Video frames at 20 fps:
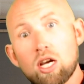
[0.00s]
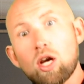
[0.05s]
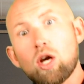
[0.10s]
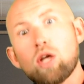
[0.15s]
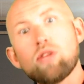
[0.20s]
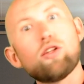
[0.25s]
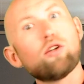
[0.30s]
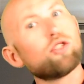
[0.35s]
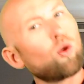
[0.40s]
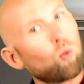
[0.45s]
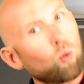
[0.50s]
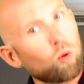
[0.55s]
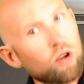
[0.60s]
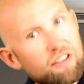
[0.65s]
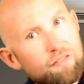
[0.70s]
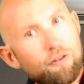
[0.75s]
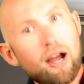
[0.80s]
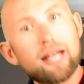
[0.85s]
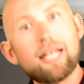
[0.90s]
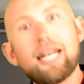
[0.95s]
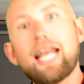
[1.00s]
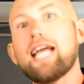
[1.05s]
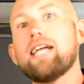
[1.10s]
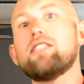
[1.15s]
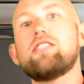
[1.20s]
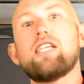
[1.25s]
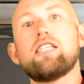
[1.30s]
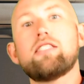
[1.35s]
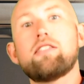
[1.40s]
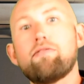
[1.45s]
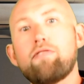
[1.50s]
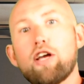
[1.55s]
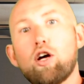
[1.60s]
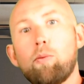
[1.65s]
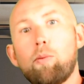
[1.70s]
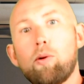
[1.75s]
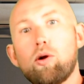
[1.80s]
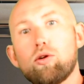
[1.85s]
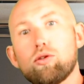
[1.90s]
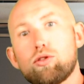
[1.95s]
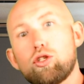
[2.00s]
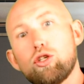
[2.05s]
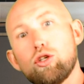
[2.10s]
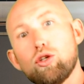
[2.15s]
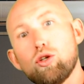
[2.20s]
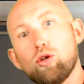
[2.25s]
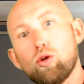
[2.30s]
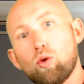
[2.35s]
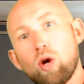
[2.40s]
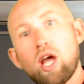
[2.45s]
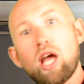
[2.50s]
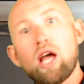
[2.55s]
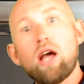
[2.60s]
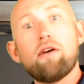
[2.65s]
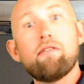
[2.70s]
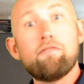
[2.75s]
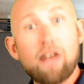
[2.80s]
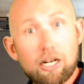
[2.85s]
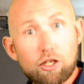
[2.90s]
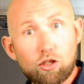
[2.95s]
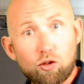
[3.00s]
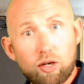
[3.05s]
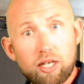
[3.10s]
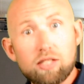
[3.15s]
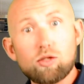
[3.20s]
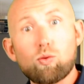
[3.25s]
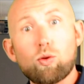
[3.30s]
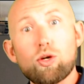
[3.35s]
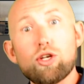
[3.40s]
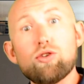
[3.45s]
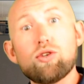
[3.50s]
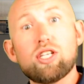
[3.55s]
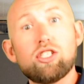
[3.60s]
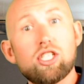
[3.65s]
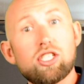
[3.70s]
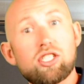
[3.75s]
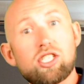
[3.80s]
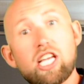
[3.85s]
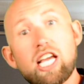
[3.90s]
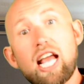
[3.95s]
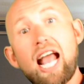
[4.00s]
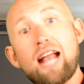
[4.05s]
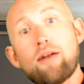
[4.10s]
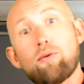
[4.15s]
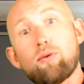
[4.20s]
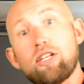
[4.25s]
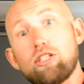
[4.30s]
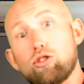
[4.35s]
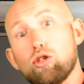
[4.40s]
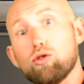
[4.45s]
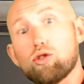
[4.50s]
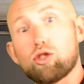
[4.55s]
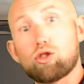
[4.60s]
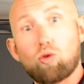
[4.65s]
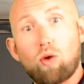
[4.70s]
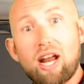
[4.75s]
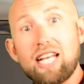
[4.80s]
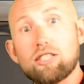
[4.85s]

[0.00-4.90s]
There's a refinance that's available to veterans where you could just get a reduced rate.